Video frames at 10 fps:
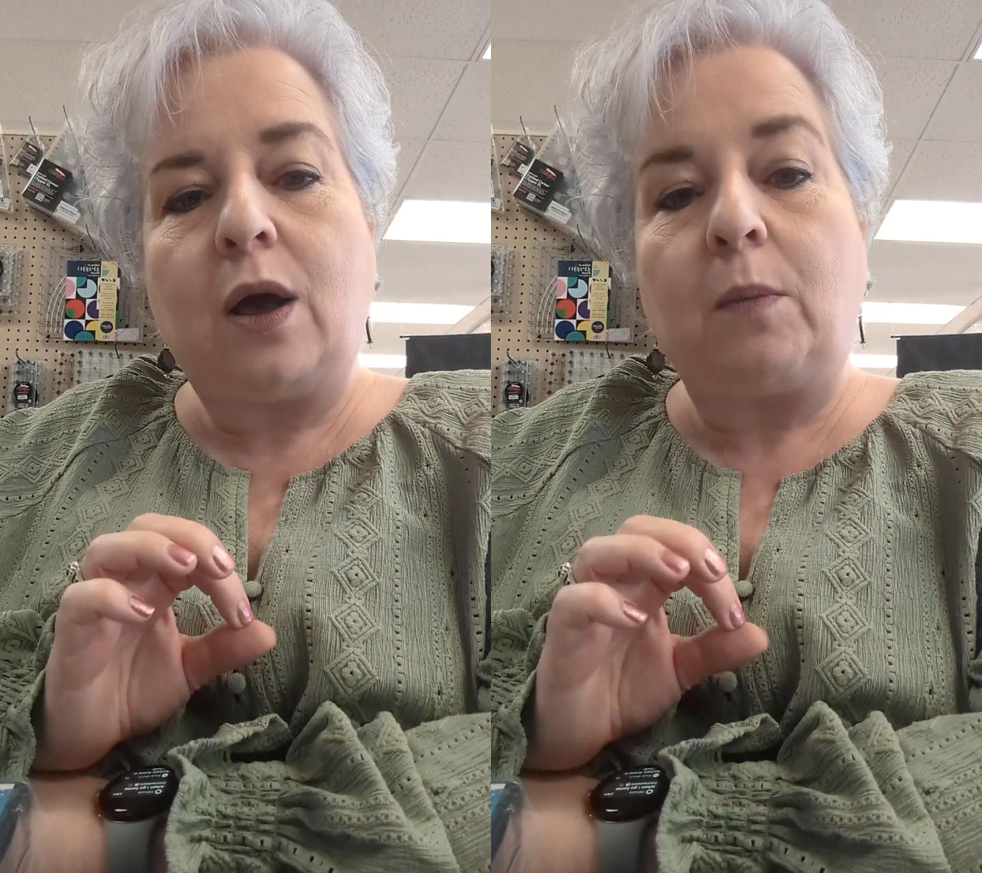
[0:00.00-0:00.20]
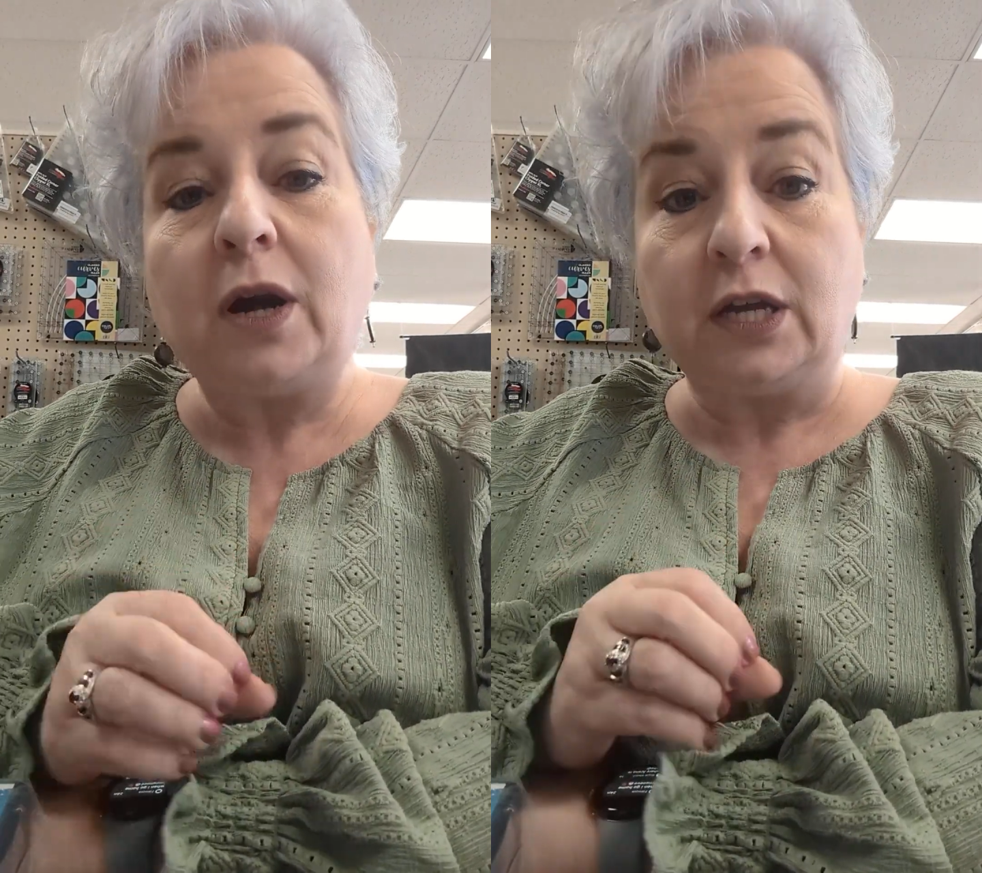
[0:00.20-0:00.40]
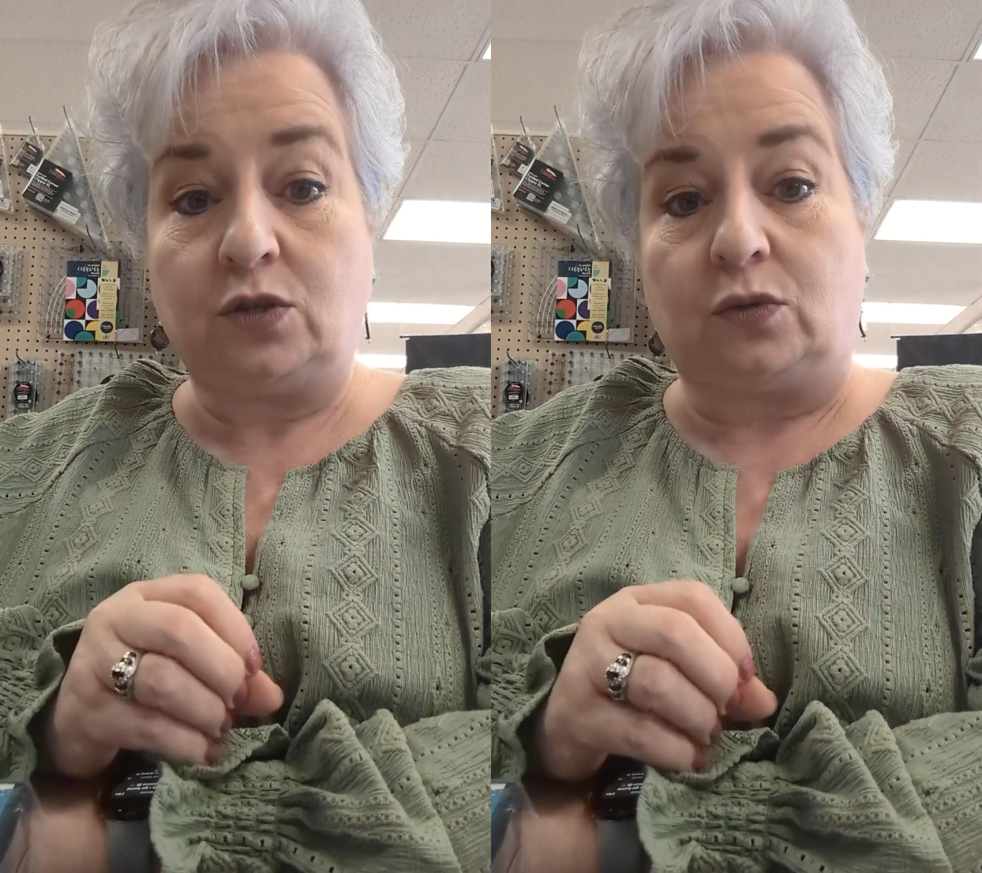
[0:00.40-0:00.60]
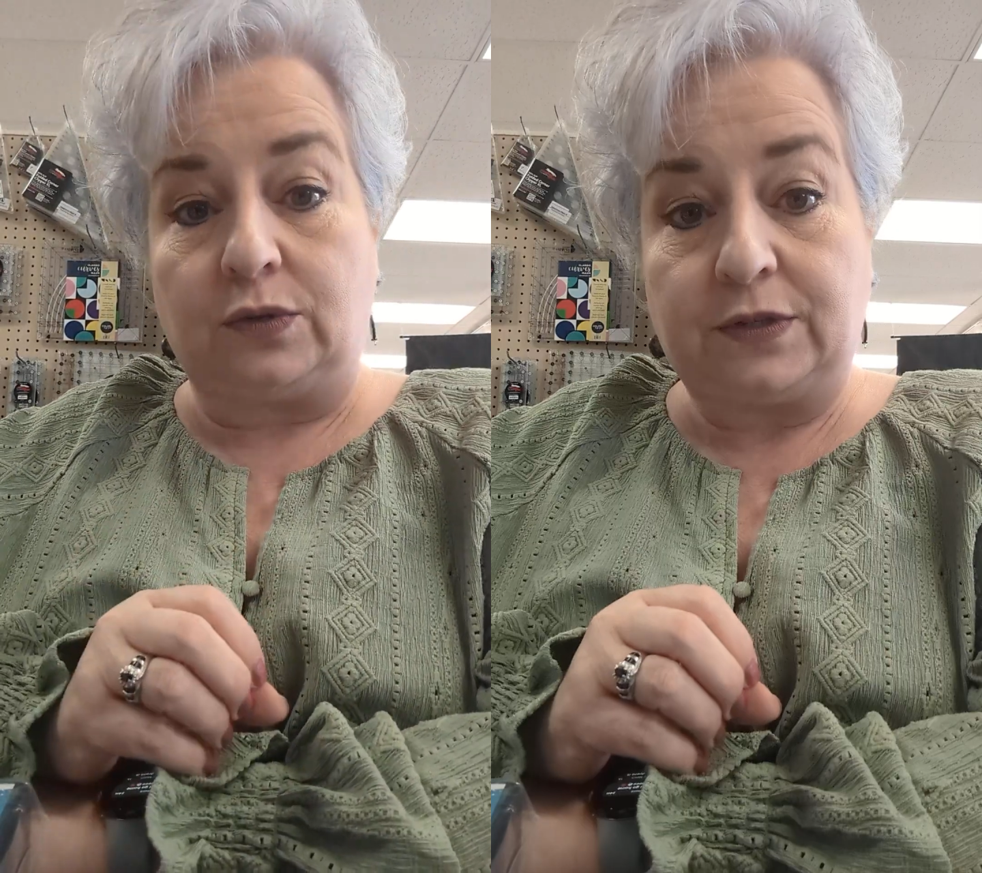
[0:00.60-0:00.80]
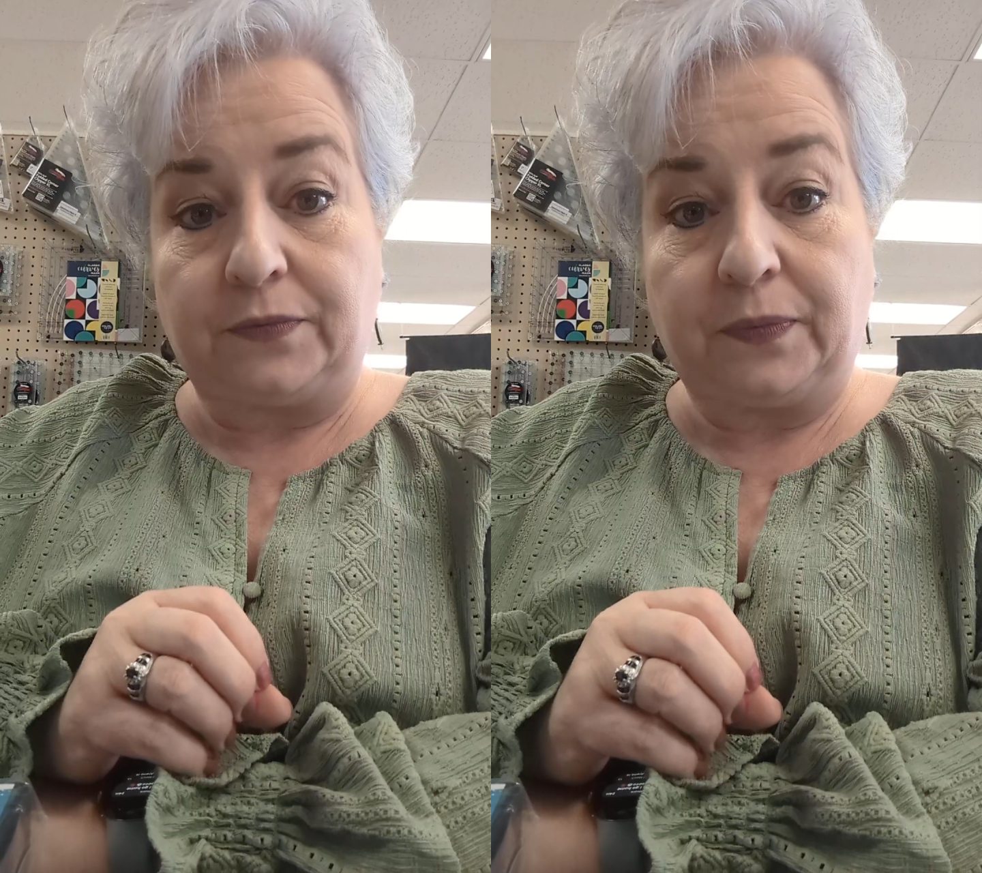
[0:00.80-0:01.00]
marking
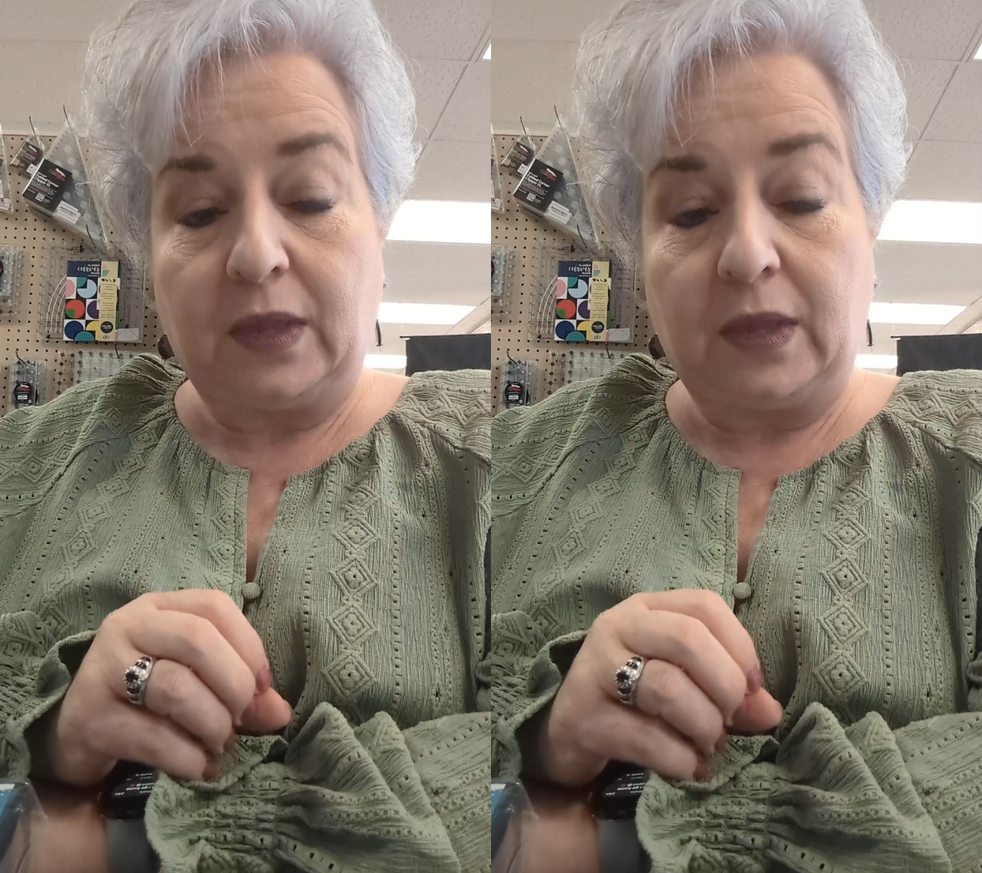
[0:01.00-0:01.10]
tools.